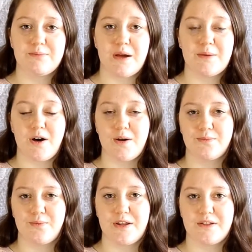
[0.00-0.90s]
My mom
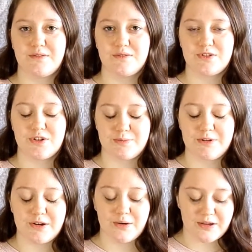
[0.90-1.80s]
went and took me to
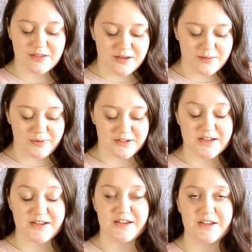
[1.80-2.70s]
go get them because I
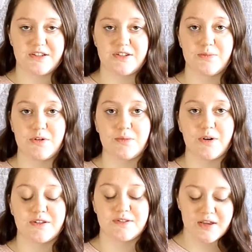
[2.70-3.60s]
needed some new
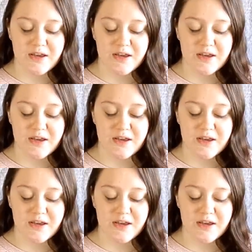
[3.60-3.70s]
ones.